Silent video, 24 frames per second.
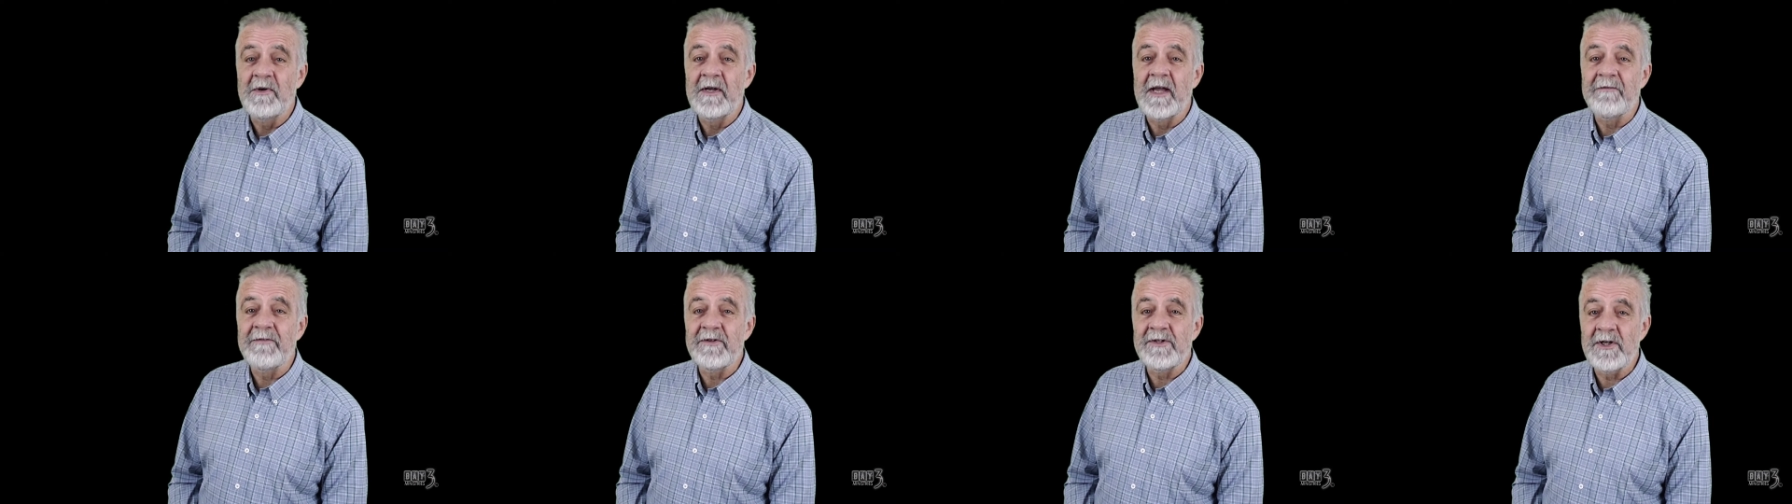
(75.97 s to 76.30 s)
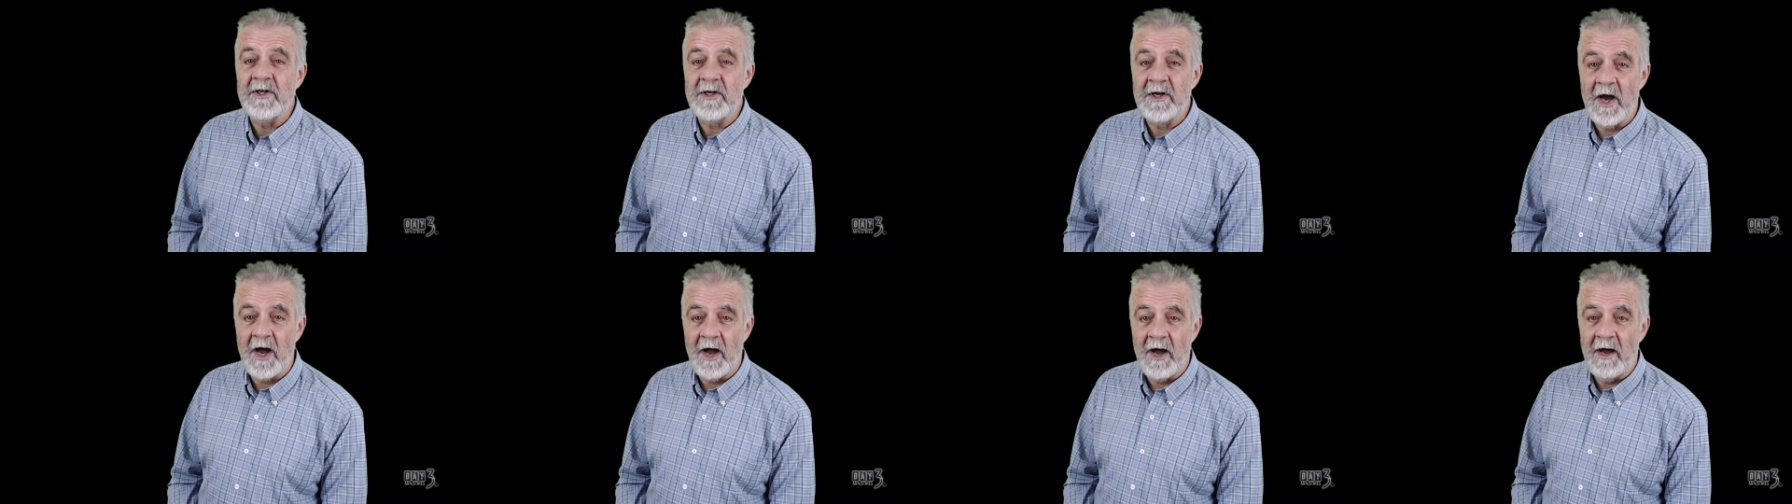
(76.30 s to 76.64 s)
give it
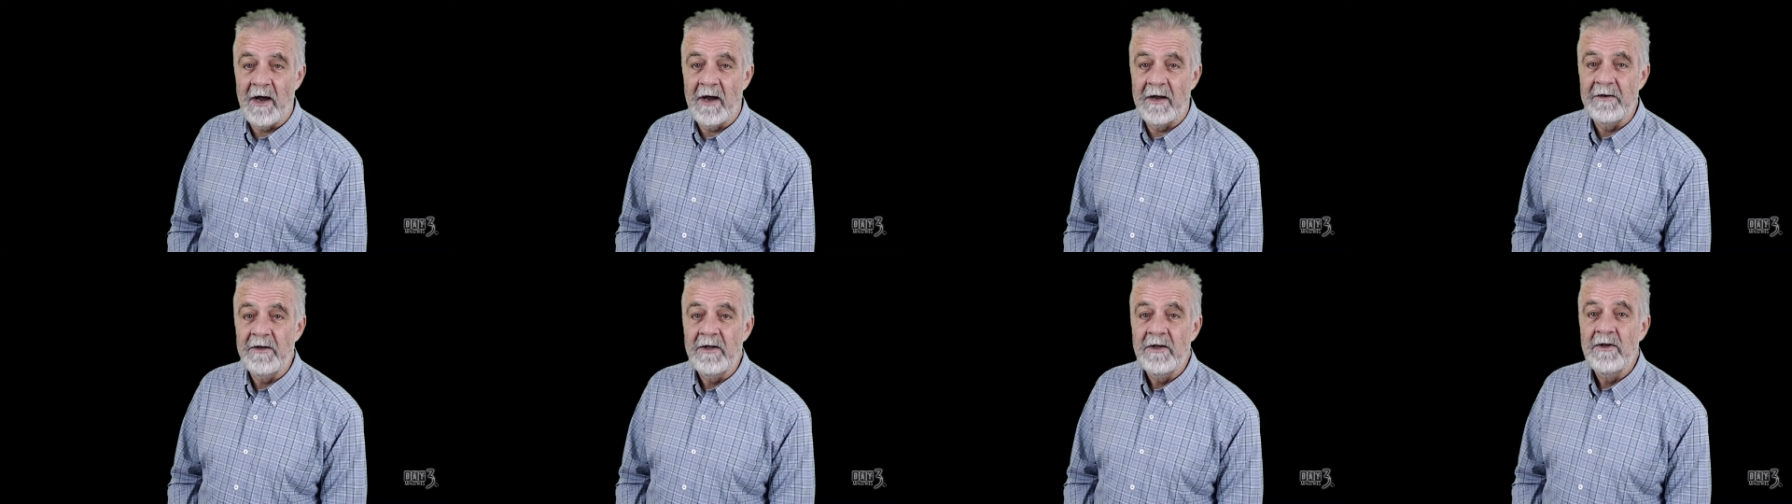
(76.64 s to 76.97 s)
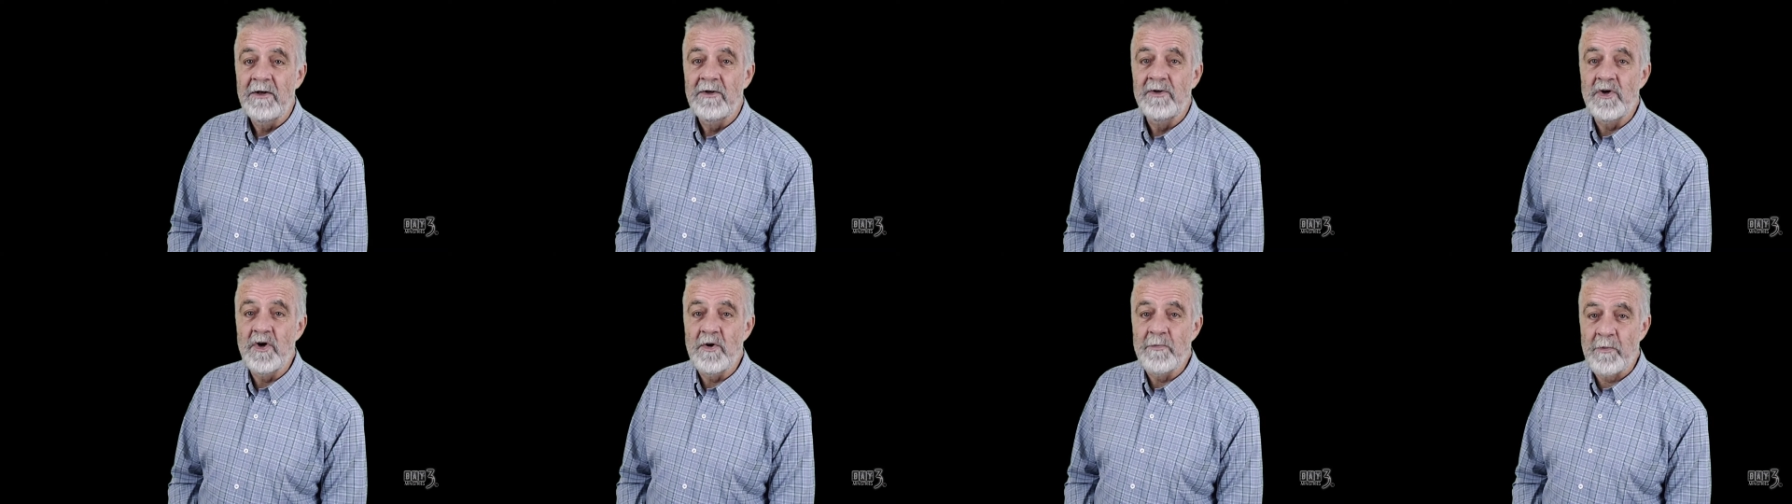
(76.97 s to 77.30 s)
to God,
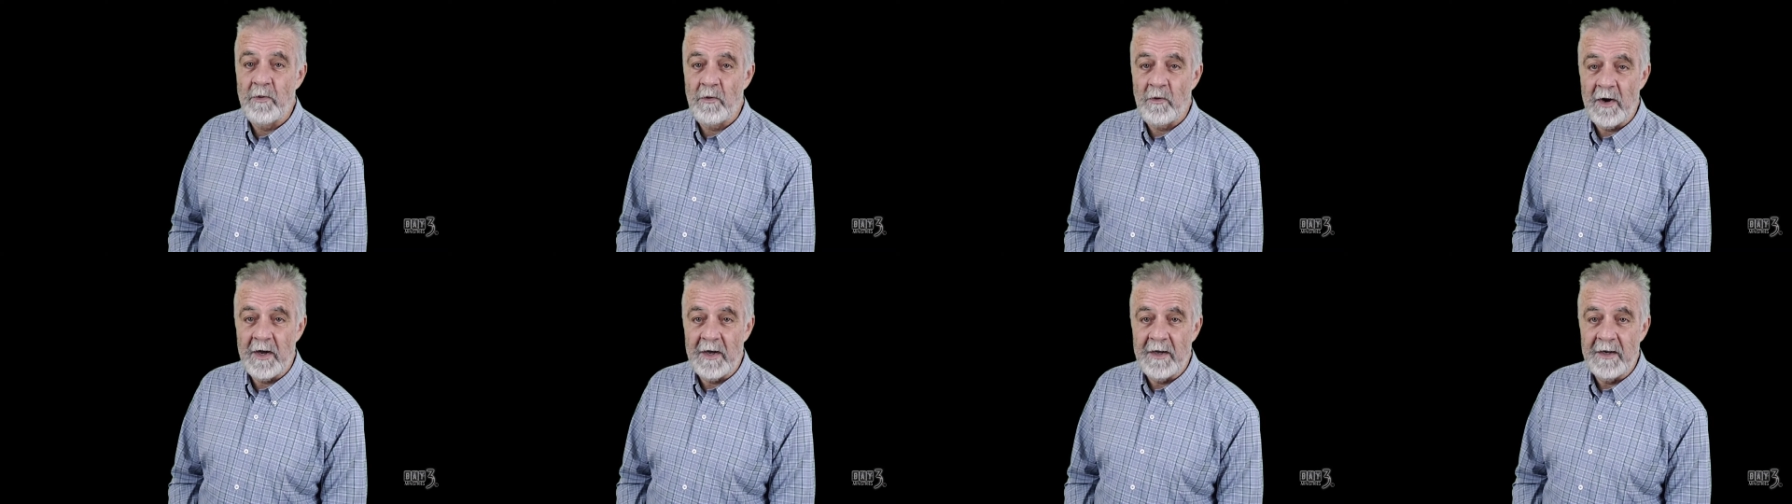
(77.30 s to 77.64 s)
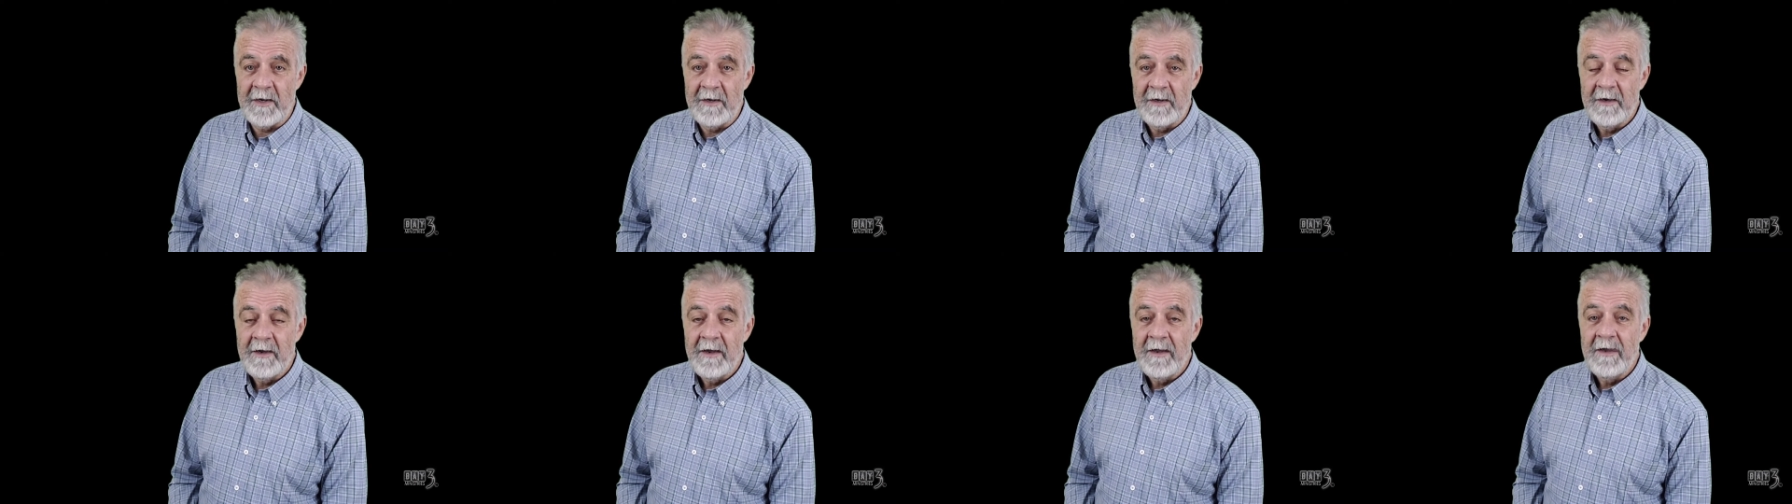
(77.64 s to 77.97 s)
you
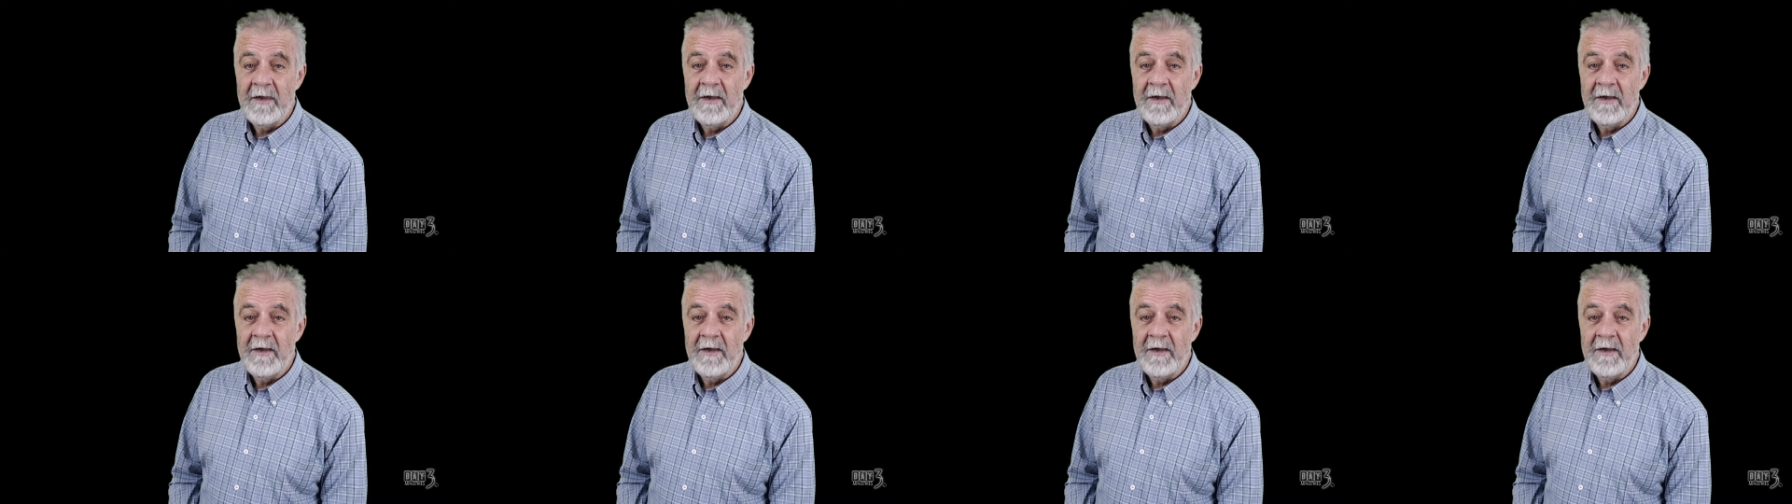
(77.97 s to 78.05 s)
pray.